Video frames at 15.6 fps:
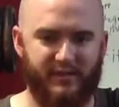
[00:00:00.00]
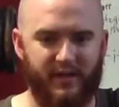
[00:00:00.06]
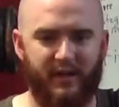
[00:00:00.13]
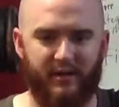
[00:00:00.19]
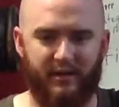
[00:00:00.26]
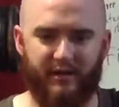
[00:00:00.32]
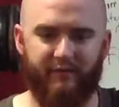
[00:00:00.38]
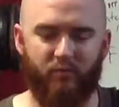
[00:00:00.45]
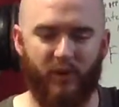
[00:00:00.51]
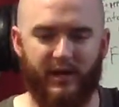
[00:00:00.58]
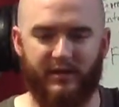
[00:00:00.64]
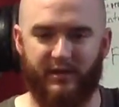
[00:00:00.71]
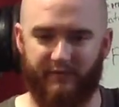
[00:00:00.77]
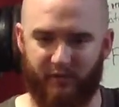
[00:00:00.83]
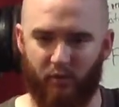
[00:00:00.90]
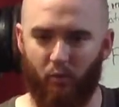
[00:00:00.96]
got enough weight
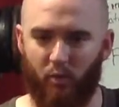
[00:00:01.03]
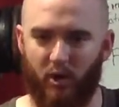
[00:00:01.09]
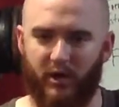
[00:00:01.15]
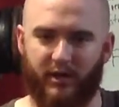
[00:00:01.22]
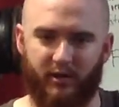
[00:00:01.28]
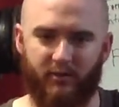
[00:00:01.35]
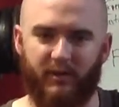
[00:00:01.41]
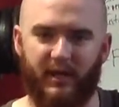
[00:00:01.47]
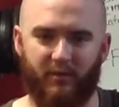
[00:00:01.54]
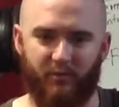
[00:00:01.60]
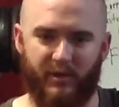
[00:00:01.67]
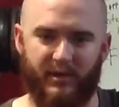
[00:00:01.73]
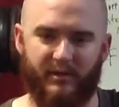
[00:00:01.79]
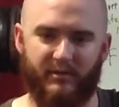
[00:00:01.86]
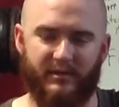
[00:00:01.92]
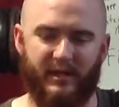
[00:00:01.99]
that if you were walking around with
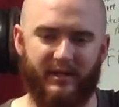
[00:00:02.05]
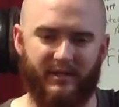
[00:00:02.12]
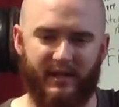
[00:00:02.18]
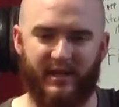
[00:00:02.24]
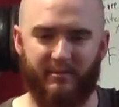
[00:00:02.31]
it day to day,